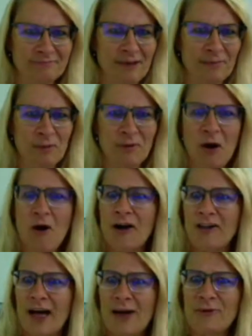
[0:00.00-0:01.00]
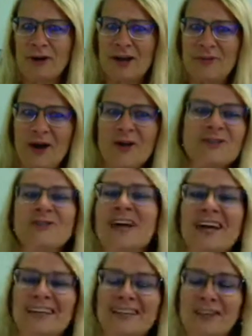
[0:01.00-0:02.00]
We all collaborate. We all do
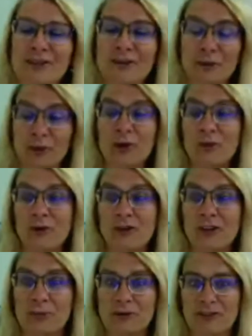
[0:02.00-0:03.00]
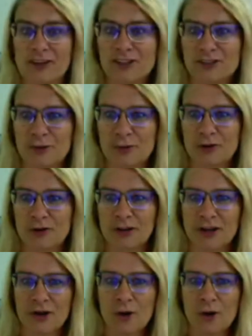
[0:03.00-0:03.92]
that in the real world, in the professional world.